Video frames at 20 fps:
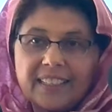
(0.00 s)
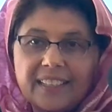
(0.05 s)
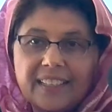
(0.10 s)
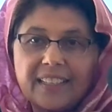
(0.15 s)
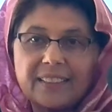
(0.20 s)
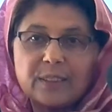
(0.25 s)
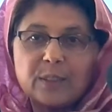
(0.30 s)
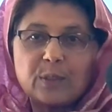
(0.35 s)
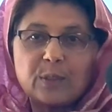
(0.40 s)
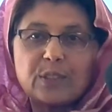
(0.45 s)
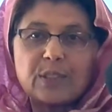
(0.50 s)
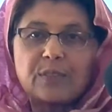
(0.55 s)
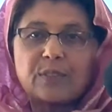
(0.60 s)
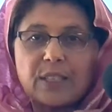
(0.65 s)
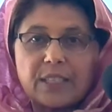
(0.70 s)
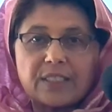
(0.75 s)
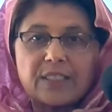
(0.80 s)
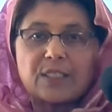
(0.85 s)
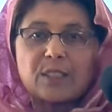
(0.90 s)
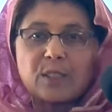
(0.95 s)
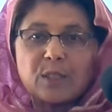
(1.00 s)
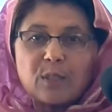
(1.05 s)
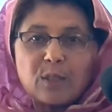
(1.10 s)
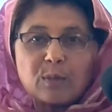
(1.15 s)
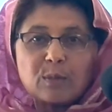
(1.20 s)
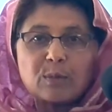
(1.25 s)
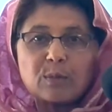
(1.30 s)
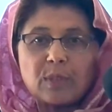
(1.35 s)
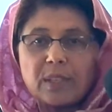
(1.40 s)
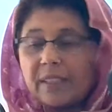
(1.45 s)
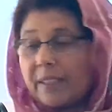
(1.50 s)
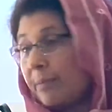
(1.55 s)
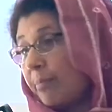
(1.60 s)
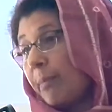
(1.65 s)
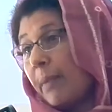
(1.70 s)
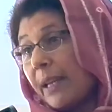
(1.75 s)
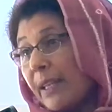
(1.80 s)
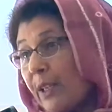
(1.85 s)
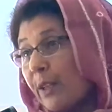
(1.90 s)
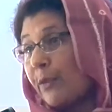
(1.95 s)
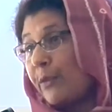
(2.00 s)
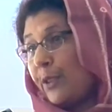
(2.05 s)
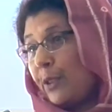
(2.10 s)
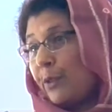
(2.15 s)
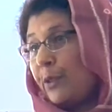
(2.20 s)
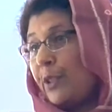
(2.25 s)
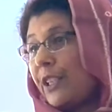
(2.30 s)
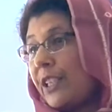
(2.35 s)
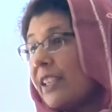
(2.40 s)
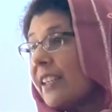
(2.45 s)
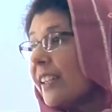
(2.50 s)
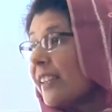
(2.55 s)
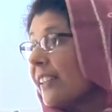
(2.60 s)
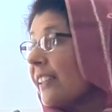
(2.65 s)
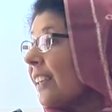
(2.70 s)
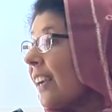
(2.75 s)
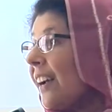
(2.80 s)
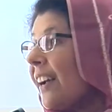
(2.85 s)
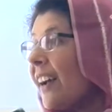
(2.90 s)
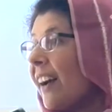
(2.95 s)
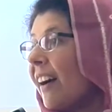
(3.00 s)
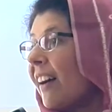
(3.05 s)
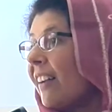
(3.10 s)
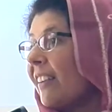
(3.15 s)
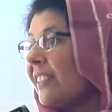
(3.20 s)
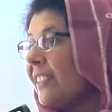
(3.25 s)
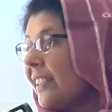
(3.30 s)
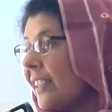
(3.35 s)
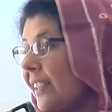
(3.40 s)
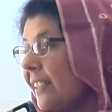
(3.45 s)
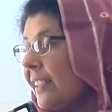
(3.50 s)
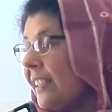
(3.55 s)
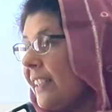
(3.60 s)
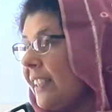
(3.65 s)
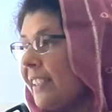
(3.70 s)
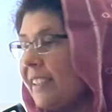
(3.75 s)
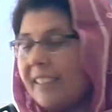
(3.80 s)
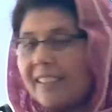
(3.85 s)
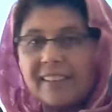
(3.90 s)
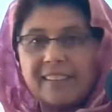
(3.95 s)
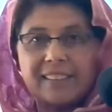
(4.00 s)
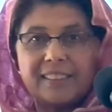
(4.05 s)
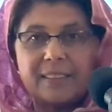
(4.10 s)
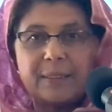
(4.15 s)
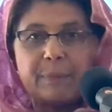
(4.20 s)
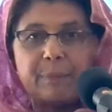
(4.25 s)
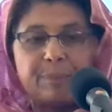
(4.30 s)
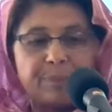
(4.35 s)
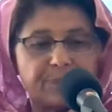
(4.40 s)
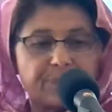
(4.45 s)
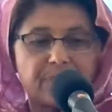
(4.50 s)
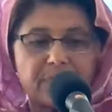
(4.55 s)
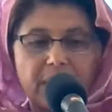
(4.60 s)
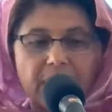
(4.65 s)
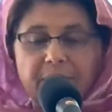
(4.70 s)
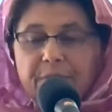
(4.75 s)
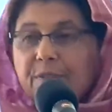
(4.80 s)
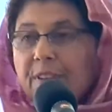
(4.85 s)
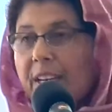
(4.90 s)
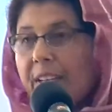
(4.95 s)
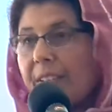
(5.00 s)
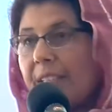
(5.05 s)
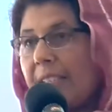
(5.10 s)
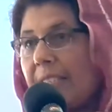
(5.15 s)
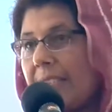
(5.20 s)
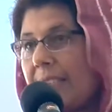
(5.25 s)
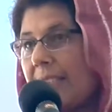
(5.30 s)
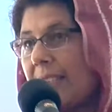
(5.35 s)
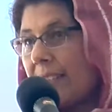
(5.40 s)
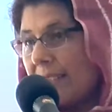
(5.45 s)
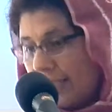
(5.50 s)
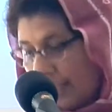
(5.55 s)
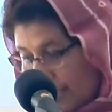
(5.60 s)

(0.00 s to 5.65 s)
And those of us, and many of you here, are really very